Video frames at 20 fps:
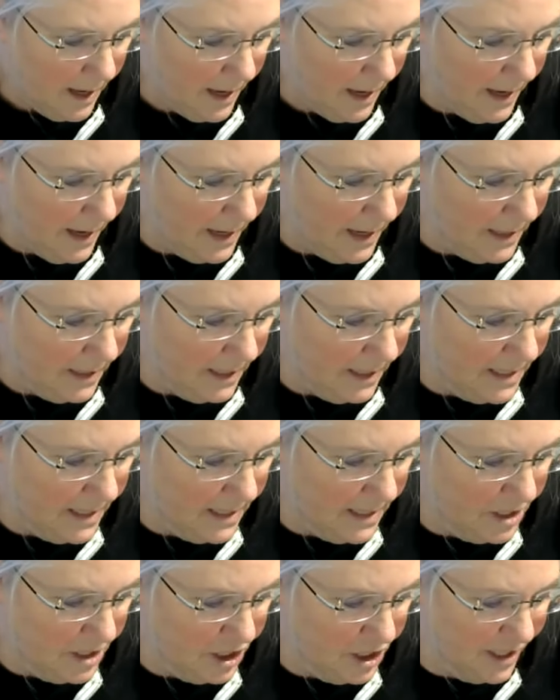And
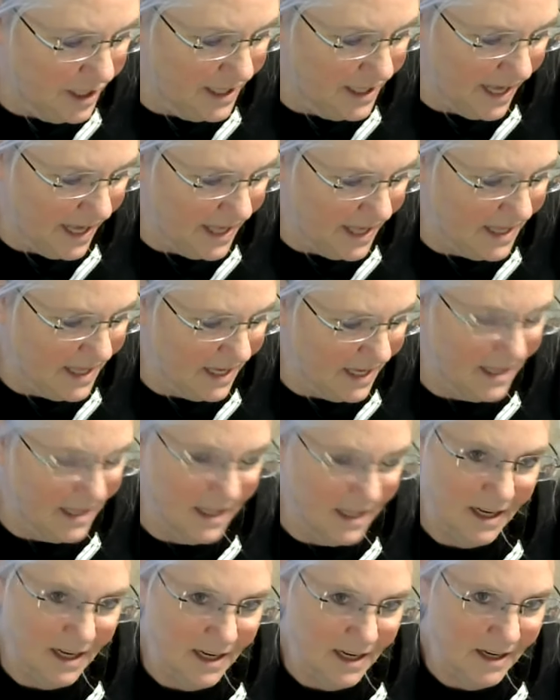it's, she says
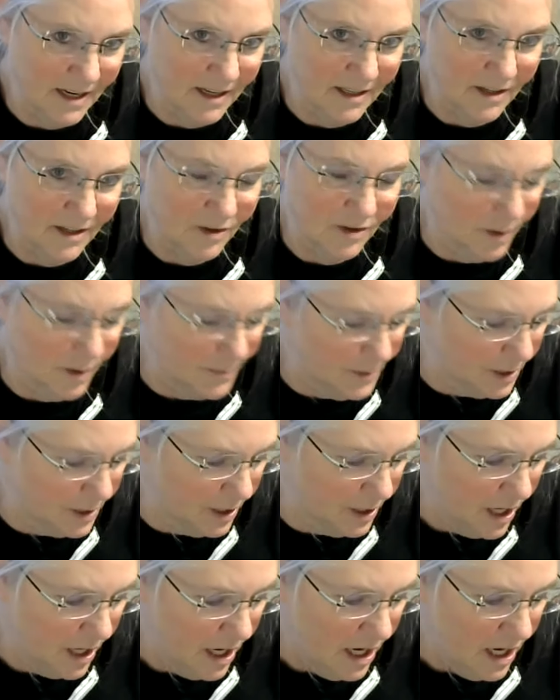in the little
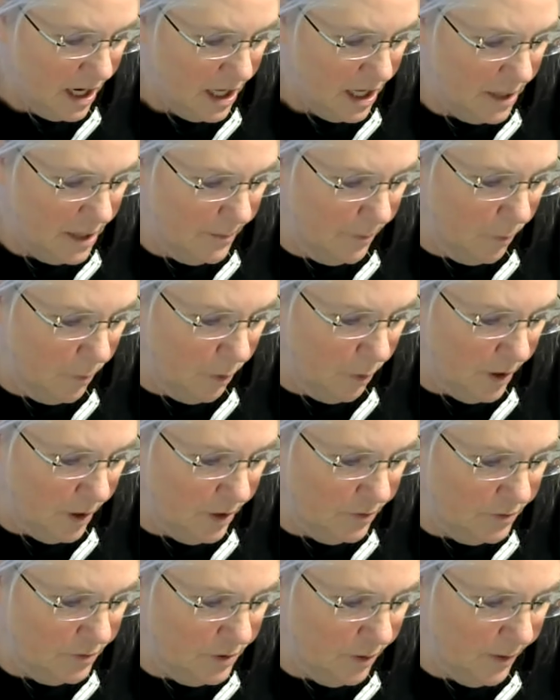description, the more
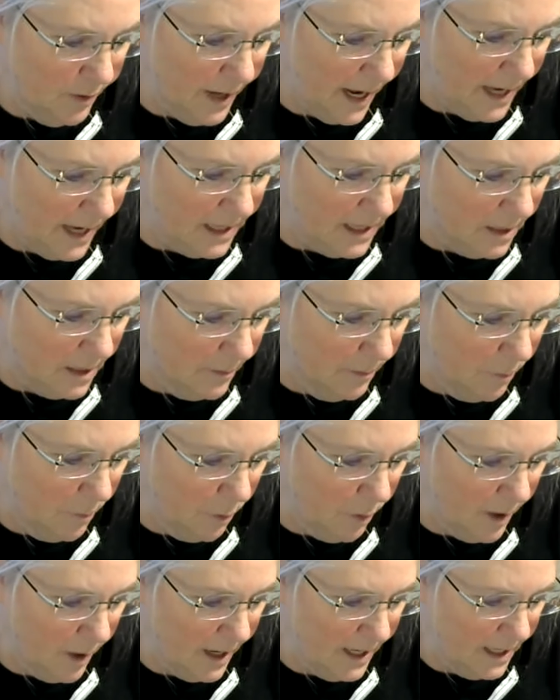you donate, the
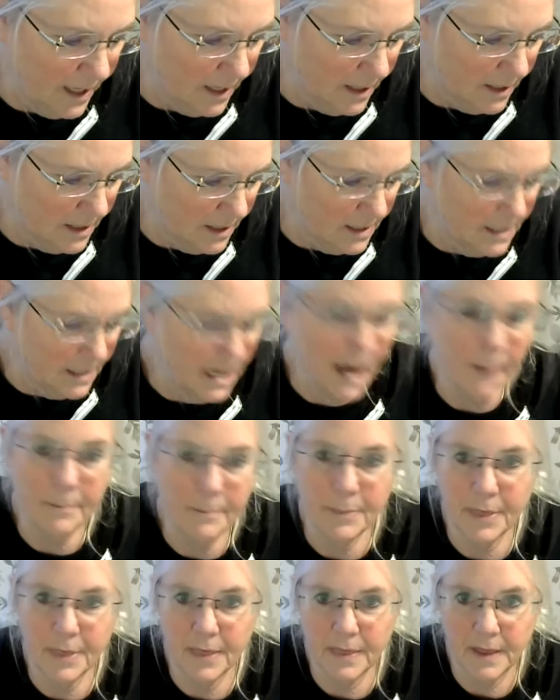more in
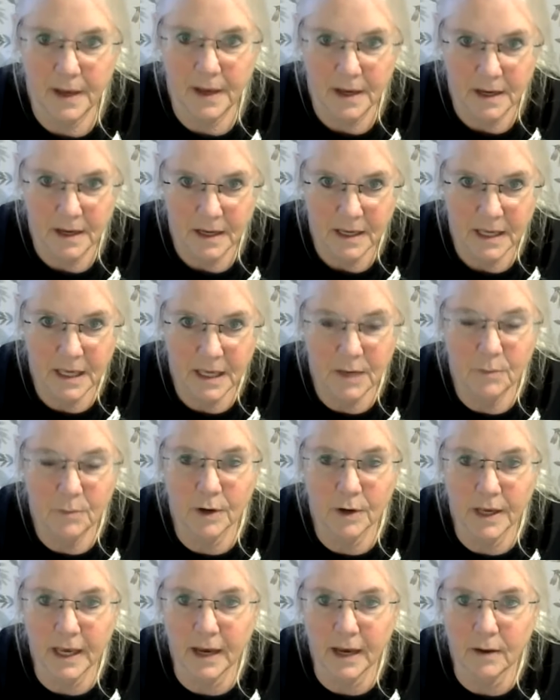depth he
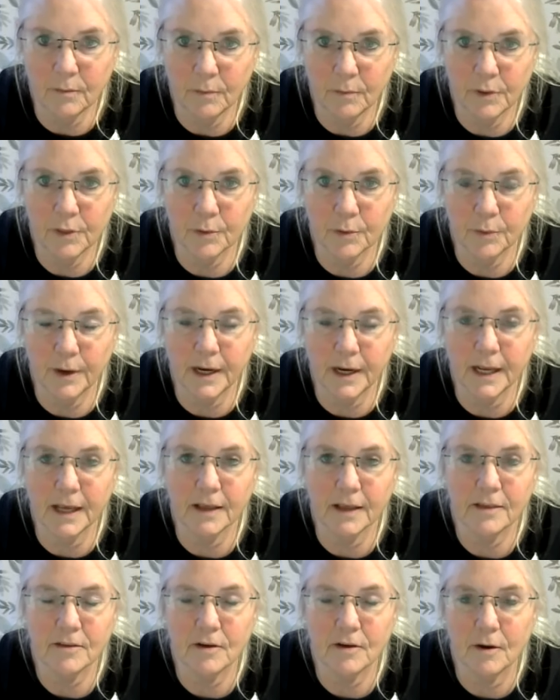will get with the
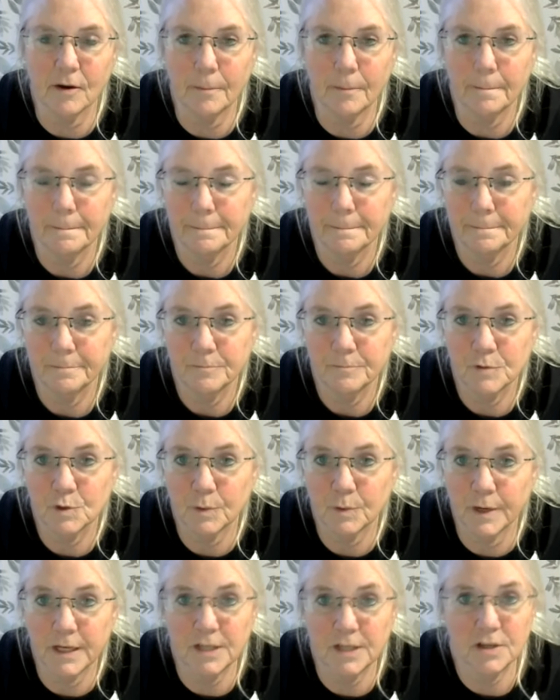reading. So
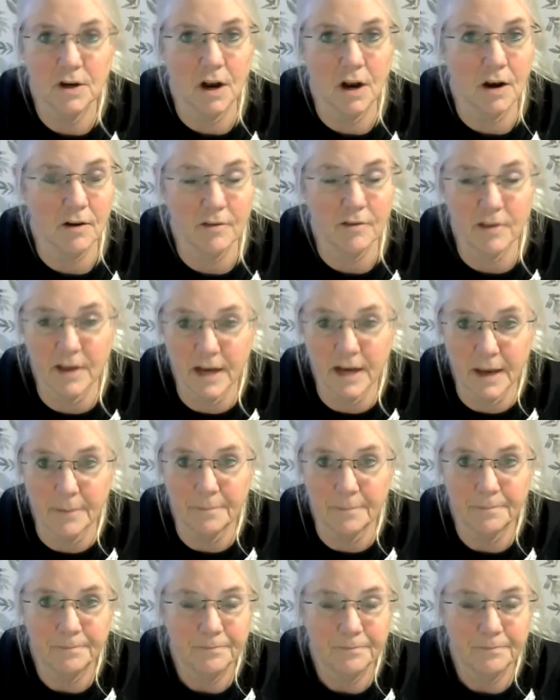$22 on it.